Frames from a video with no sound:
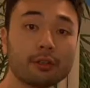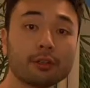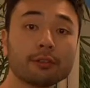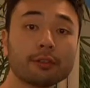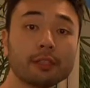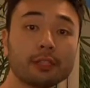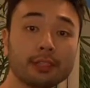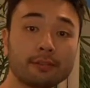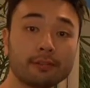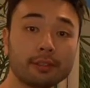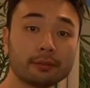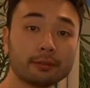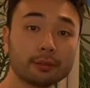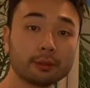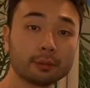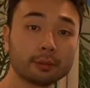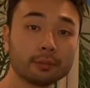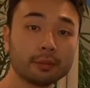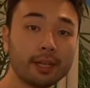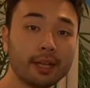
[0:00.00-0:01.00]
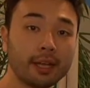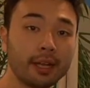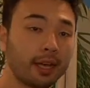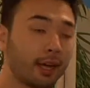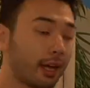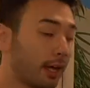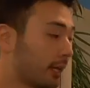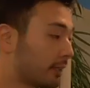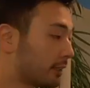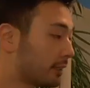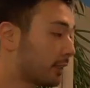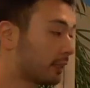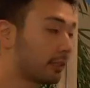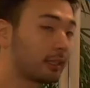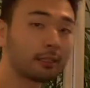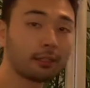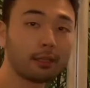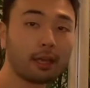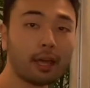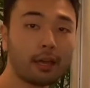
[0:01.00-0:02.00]
out of the living room and
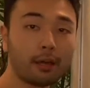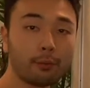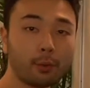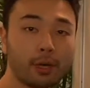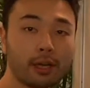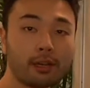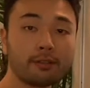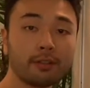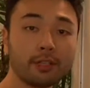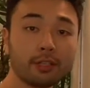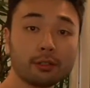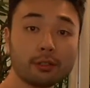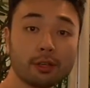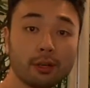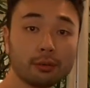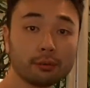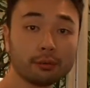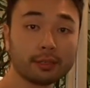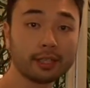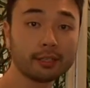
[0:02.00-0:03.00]
take it uh, wherever you go,